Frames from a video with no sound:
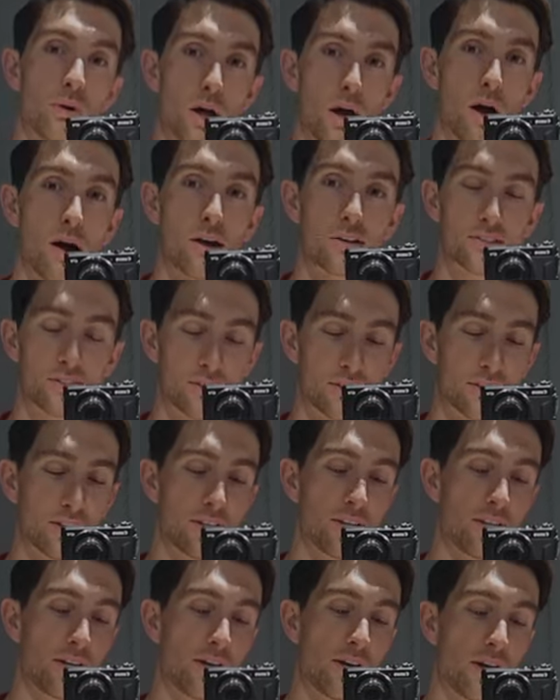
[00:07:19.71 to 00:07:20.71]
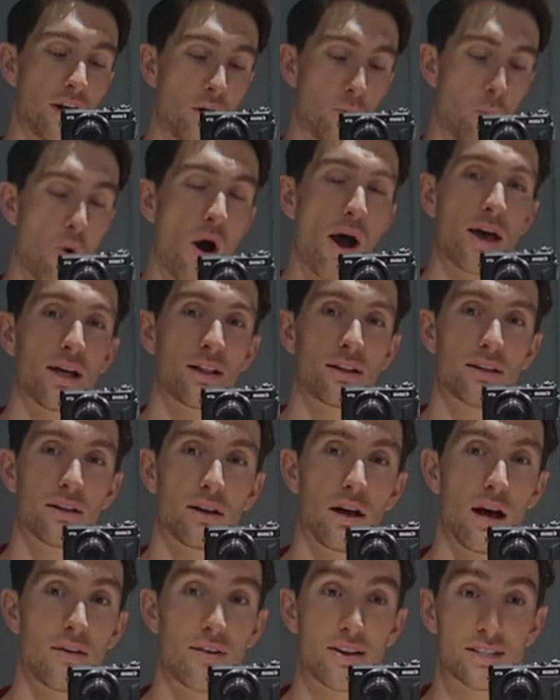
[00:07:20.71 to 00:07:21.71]
last a while.
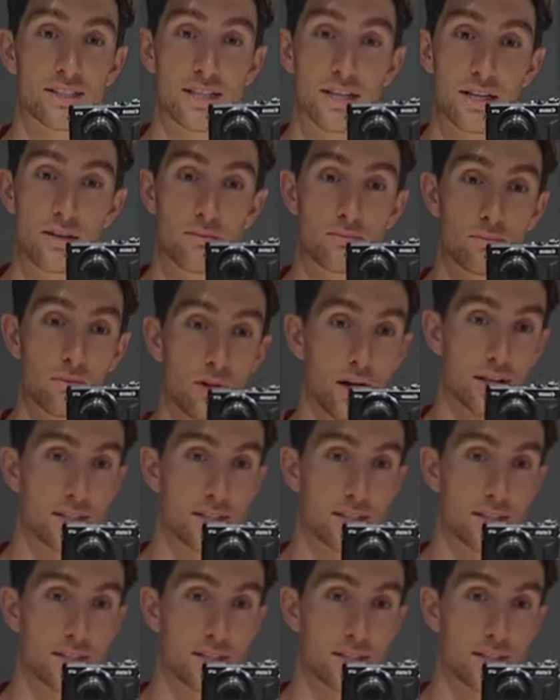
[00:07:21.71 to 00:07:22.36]
I've actually, like